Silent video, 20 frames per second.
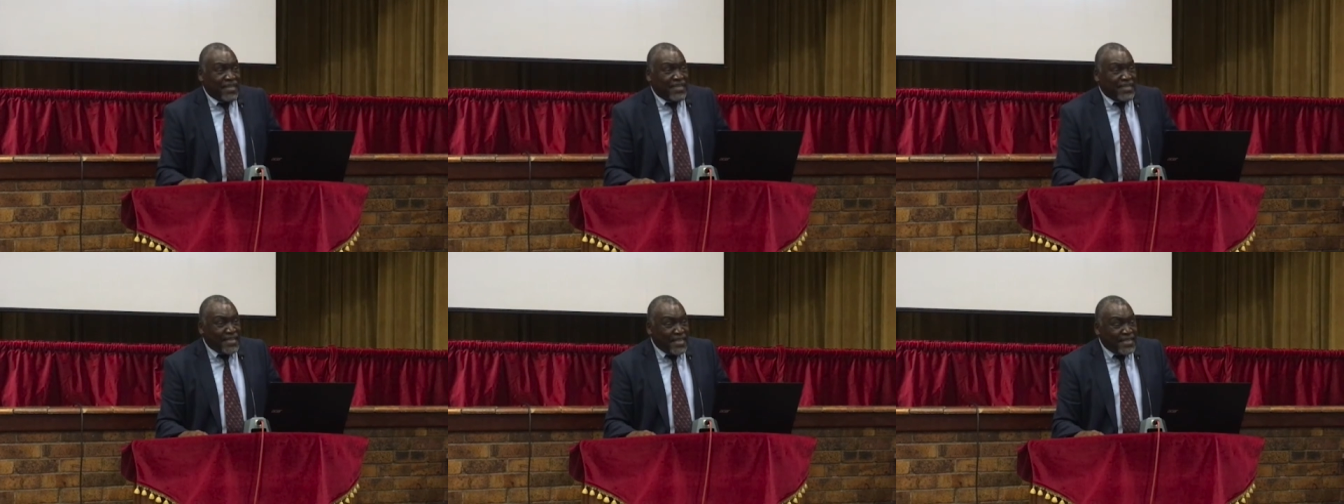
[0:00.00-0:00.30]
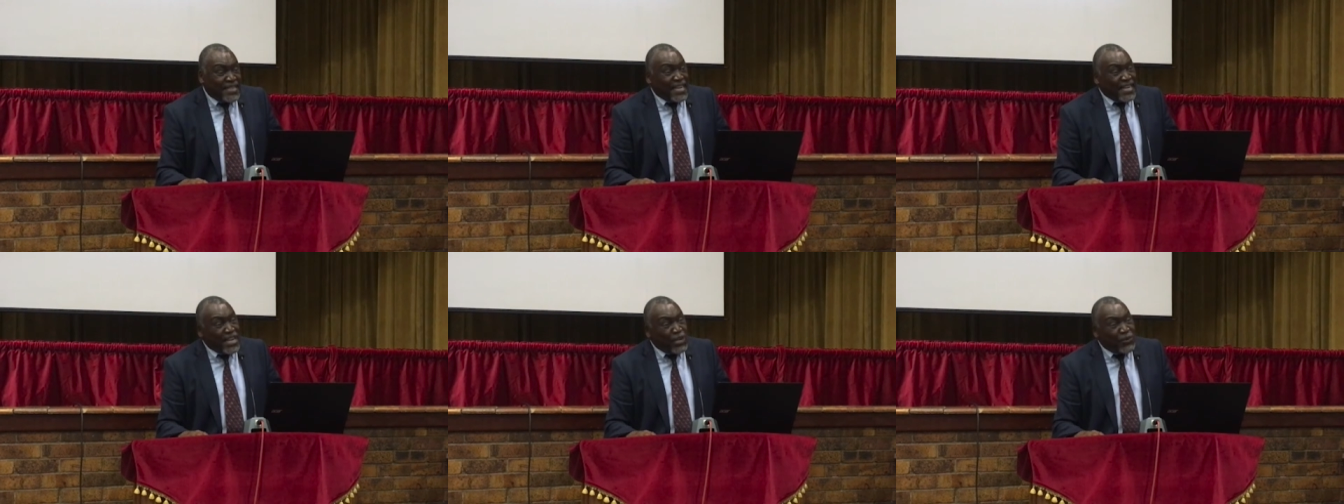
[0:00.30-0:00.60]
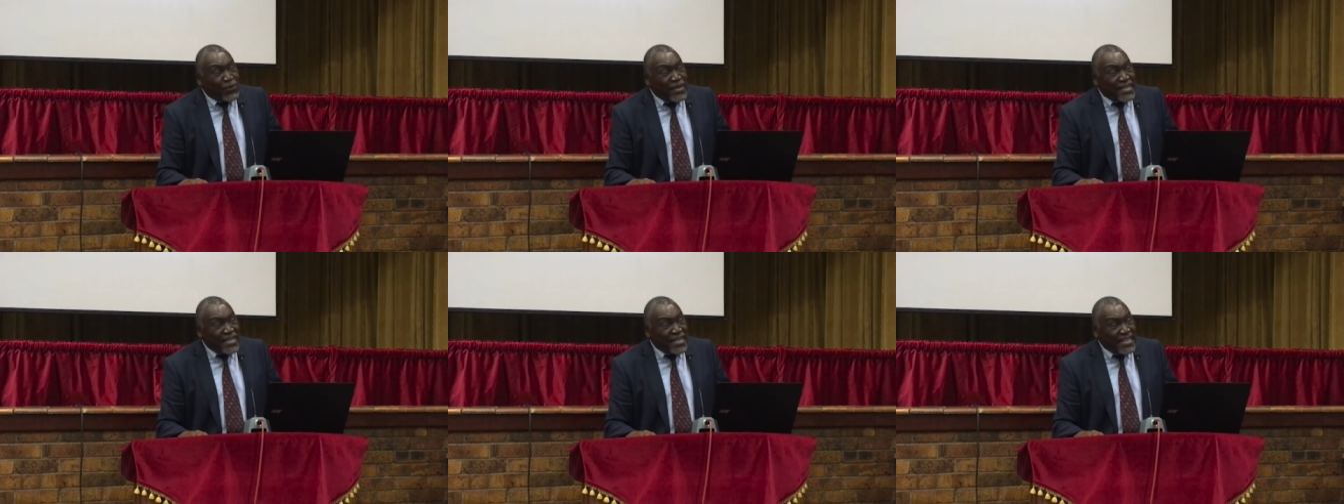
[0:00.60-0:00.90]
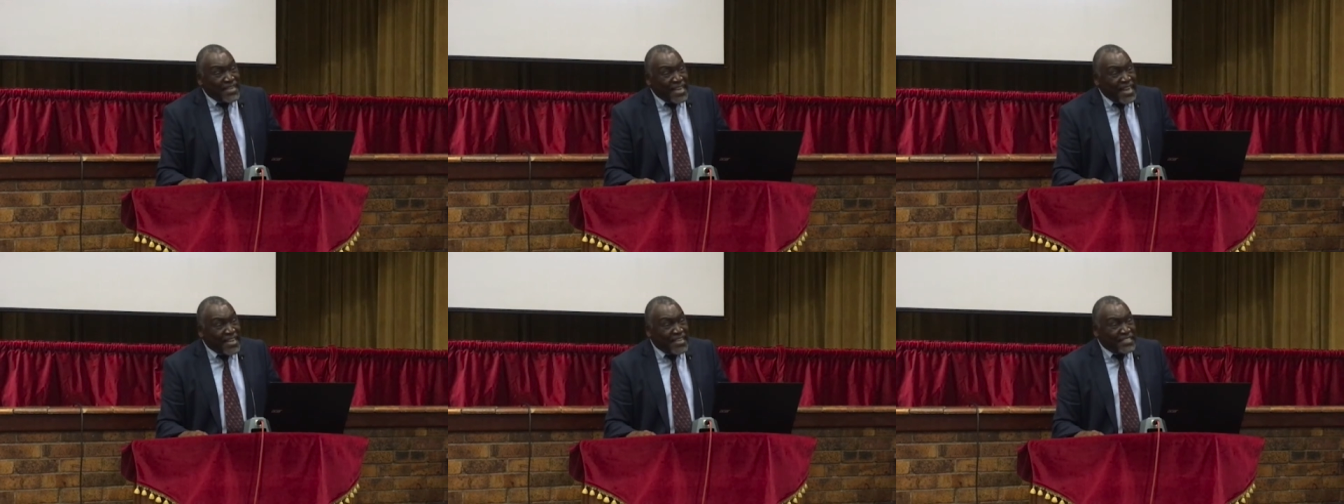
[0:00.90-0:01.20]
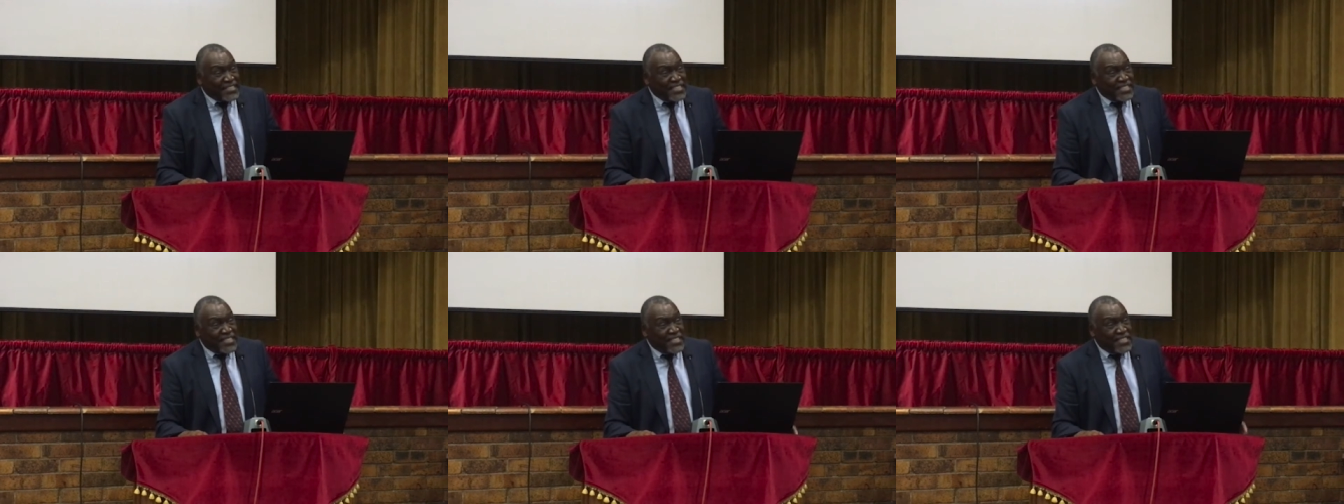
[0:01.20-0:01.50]
Neither can we
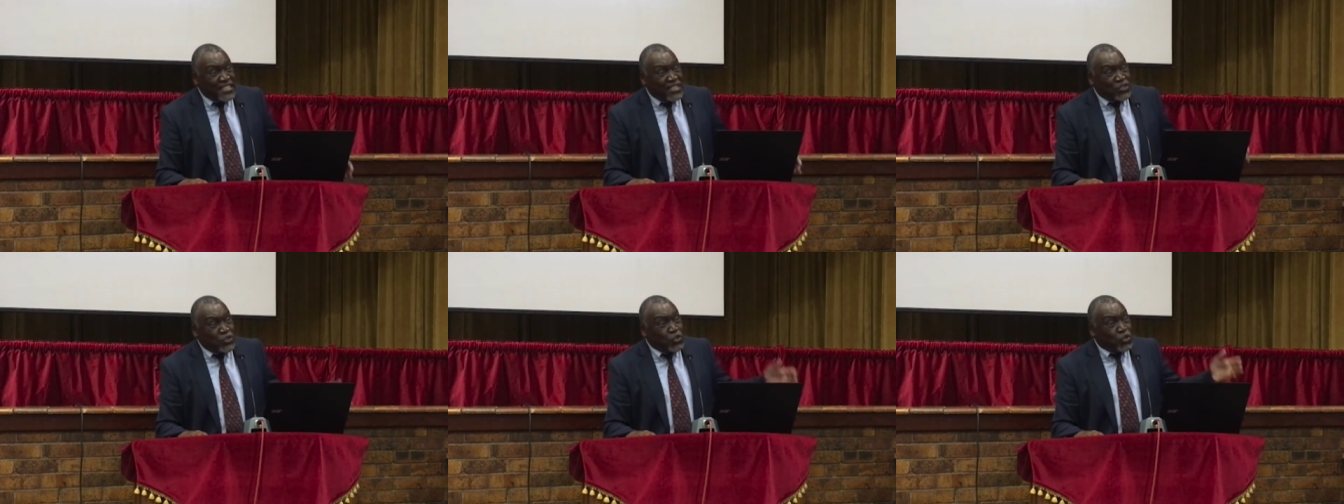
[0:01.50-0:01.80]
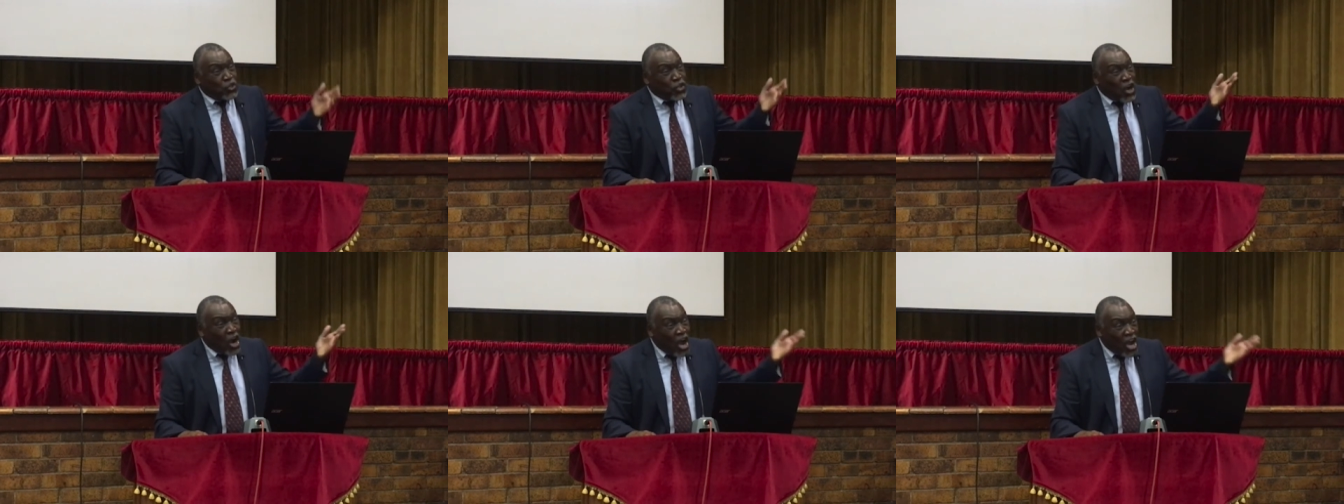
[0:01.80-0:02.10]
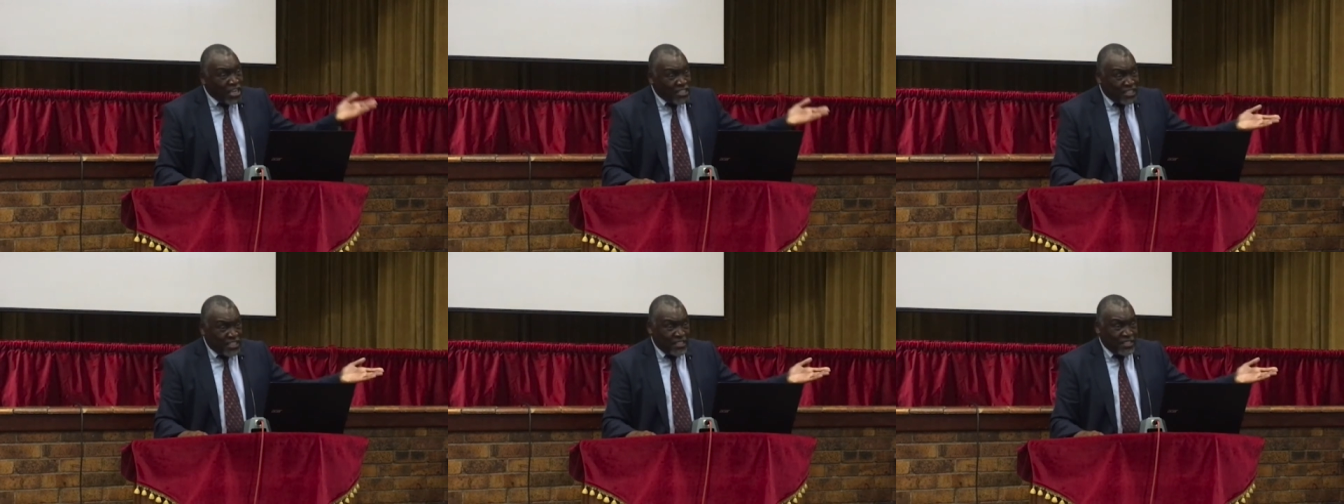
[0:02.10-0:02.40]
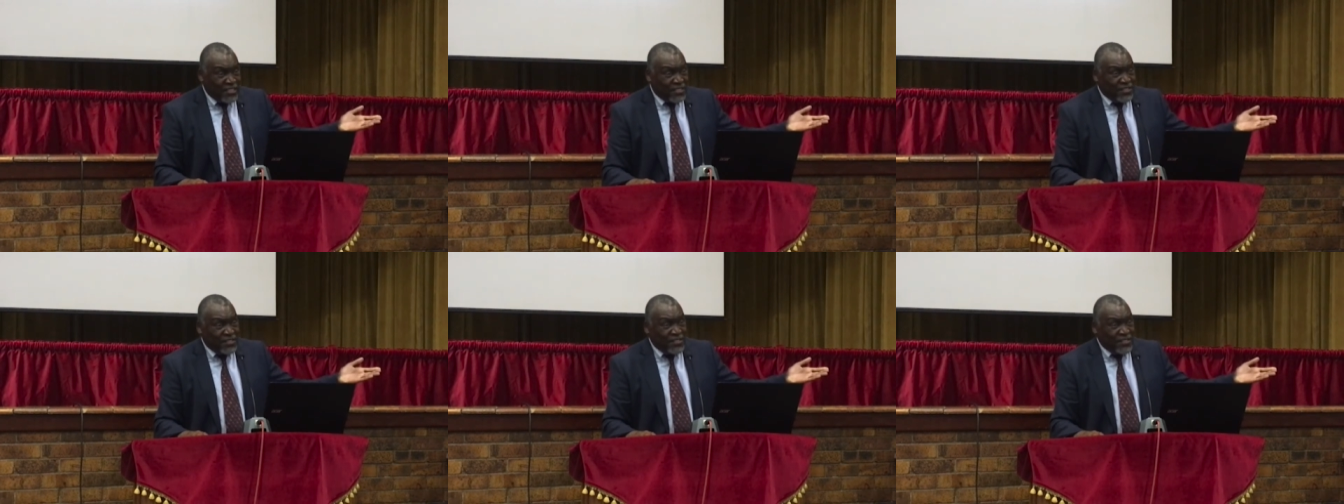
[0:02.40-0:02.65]
relate to God